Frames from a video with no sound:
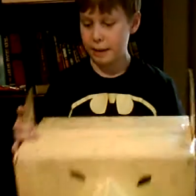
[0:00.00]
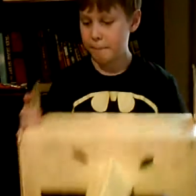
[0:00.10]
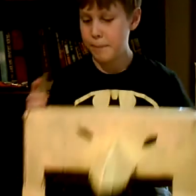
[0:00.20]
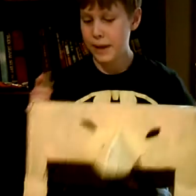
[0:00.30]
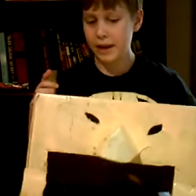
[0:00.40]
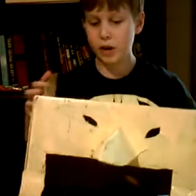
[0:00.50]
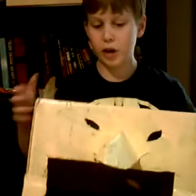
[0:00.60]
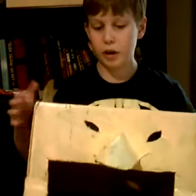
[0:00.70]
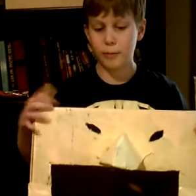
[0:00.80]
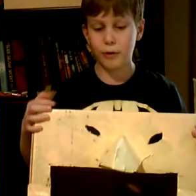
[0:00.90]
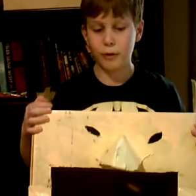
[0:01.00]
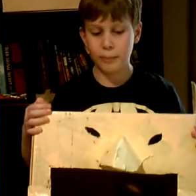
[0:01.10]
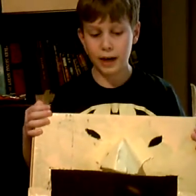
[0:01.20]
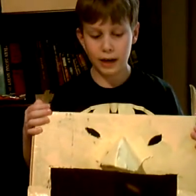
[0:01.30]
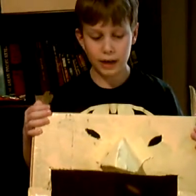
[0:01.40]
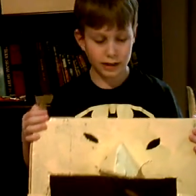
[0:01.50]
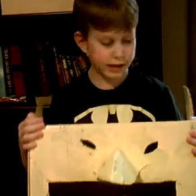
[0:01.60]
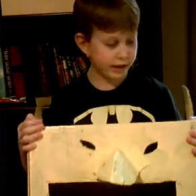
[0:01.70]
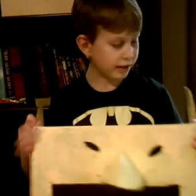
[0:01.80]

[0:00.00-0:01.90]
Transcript: a big cardboard box.